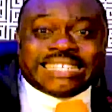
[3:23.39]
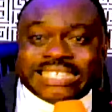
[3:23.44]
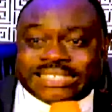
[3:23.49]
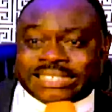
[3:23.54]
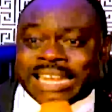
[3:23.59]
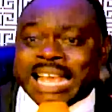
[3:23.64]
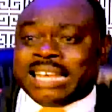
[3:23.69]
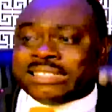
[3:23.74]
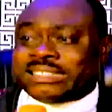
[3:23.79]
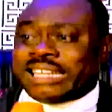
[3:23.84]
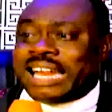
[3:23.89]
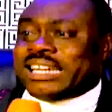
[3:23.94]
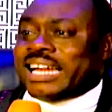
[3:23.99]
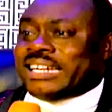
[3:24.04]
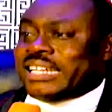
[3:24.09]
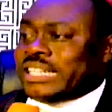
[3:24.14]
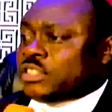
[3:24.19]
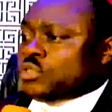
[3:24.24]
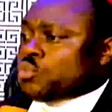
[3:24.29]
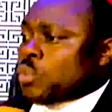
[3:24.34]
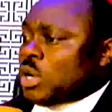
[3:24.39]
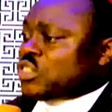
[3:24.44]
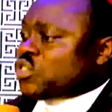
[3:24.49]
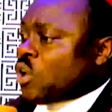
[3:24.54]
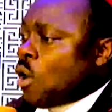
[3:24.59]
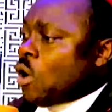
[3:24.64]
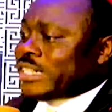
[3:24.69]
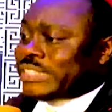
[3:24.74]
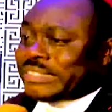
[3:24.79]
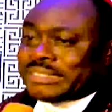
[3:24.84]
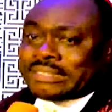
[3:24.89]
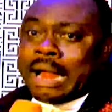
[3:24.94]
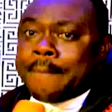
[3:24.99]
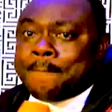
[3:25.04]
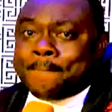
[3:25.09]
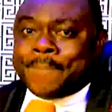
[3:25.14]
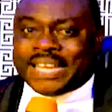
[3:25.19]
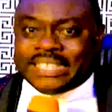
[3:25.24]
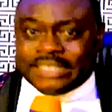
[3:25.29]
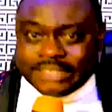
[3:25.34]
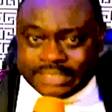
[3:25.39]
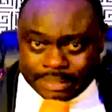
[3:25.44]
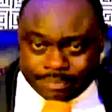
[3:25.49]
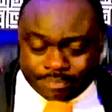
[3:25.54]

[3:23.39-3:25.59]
Sightedness is what is called tribalism.